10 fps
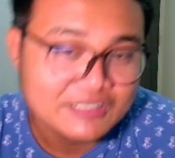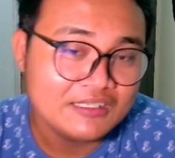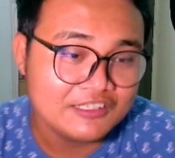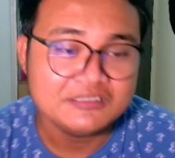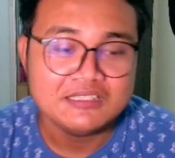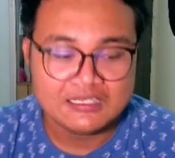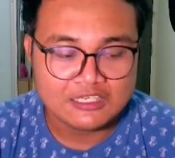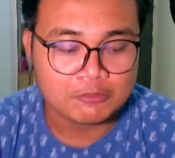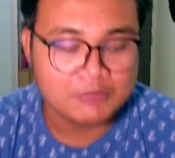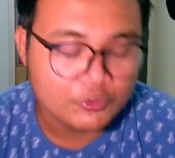Now,
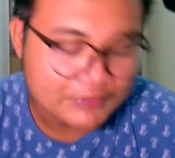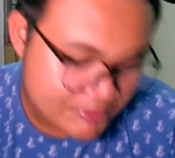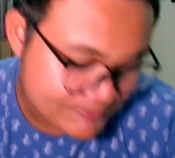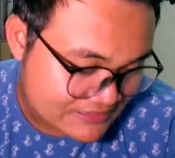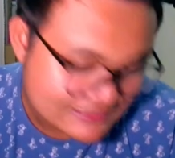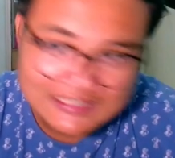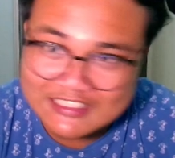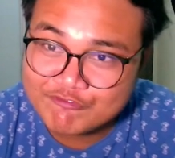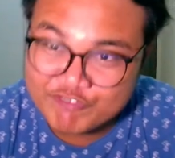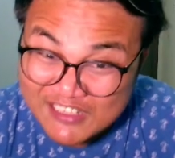below web chipase, the
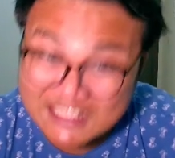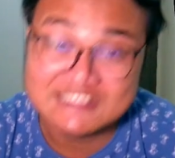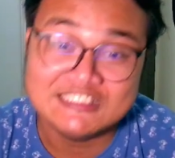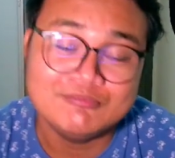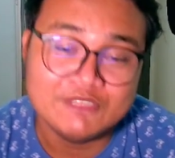victim